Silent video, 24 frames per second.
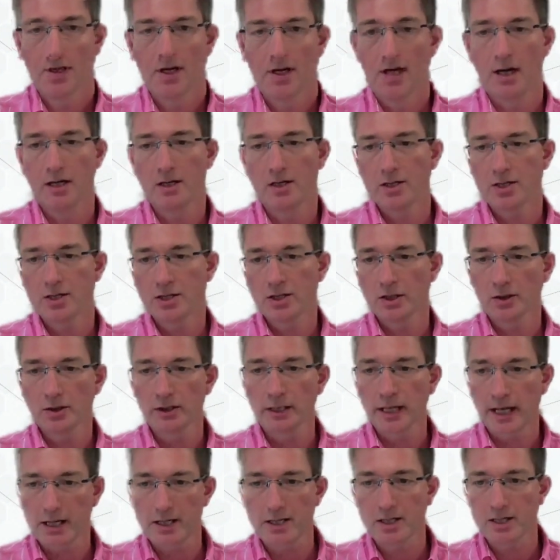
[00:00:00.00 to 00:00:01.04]
It's still
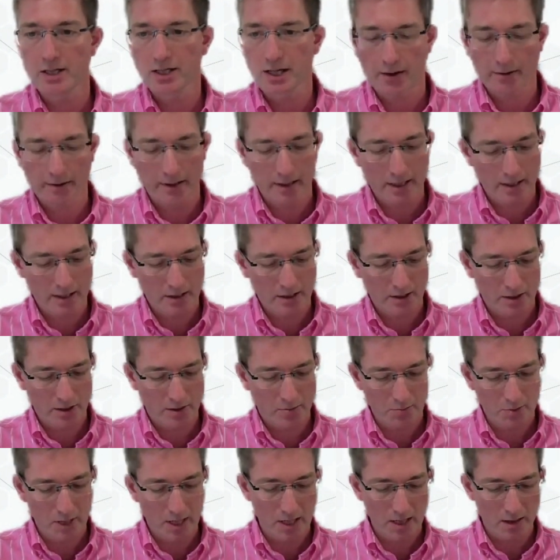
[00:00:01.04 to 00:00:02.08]
necessary to
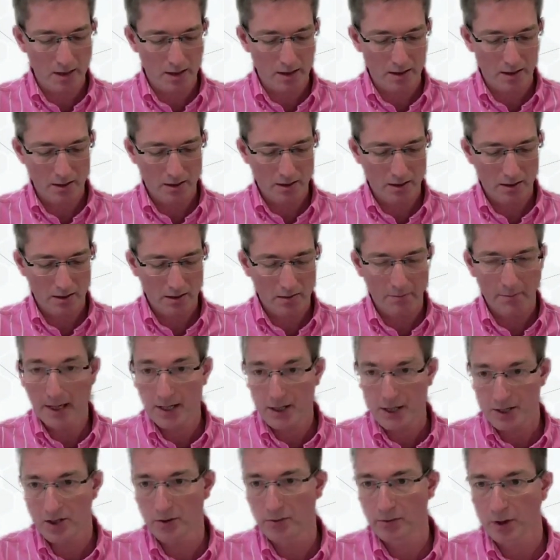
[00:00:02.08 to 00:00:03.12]
meet the
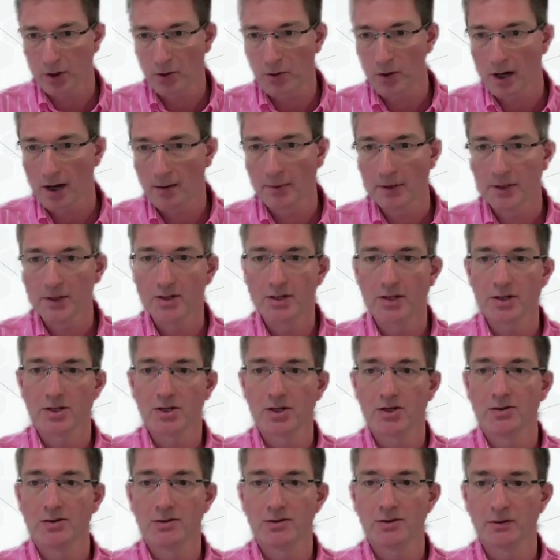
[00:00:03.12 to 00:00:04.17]
basic requirements in
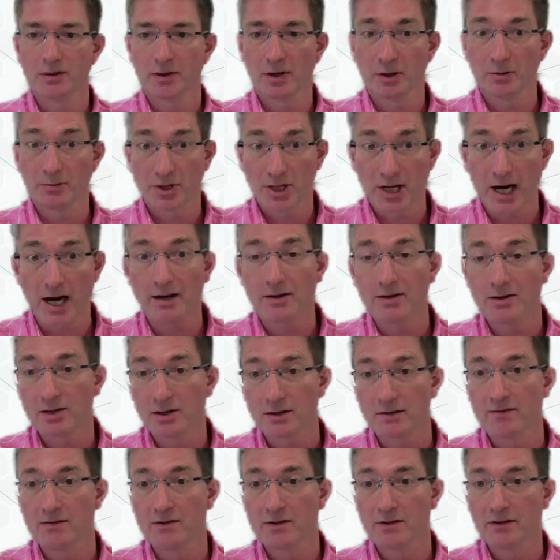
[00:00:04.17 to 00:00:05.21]
terms of the
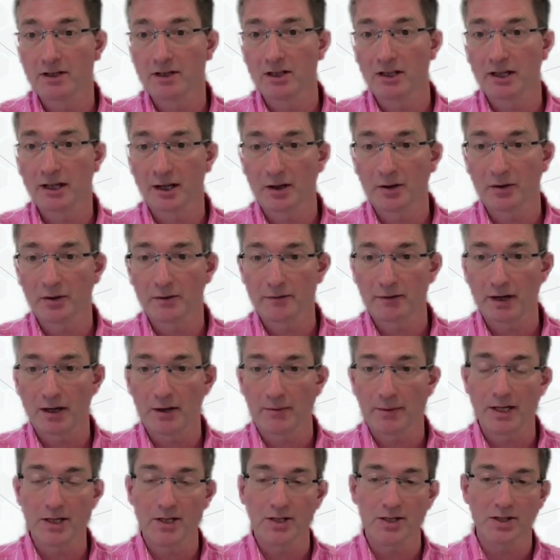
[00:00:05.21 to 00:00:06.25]
objectives of a clinical
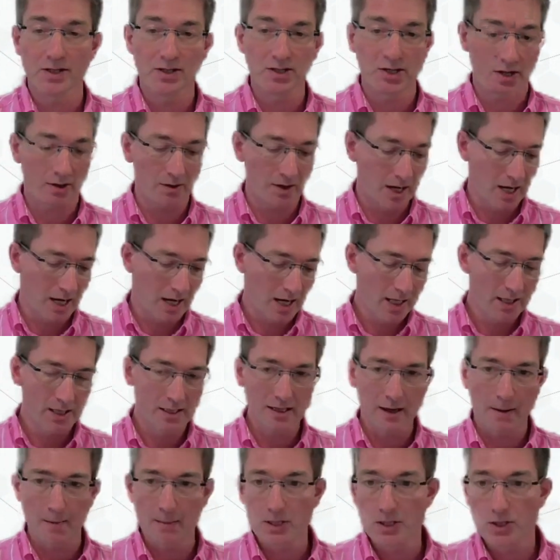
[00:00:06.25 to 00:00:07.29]
evaluation. So
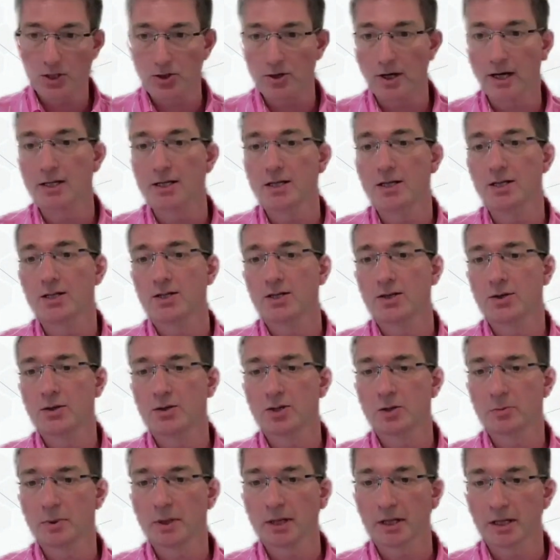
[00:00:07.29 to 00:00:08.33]
demonstrating
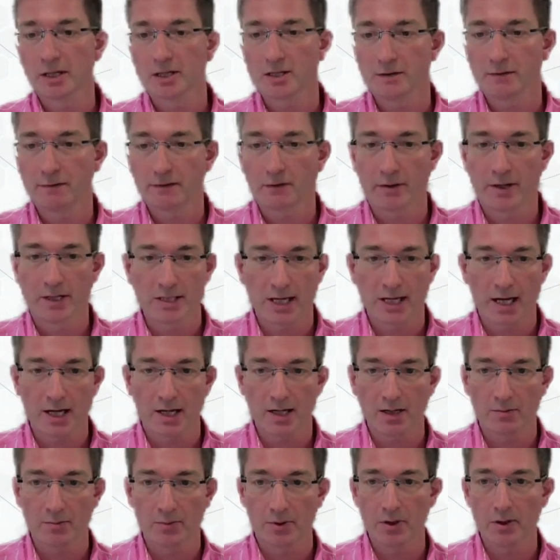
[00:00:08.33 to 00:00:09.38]
suitability for
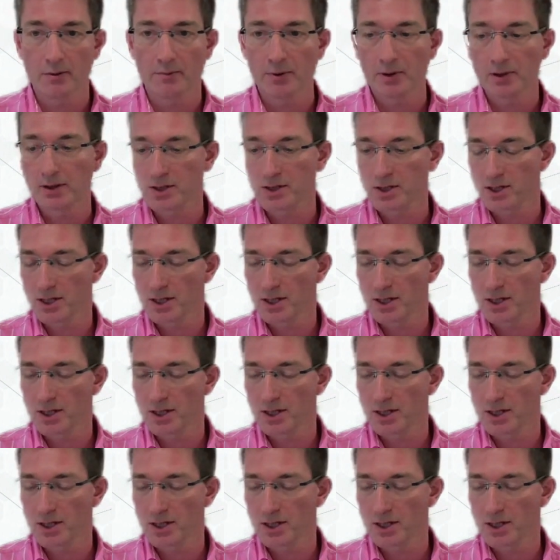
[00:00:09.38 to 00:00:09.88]
intended purpose,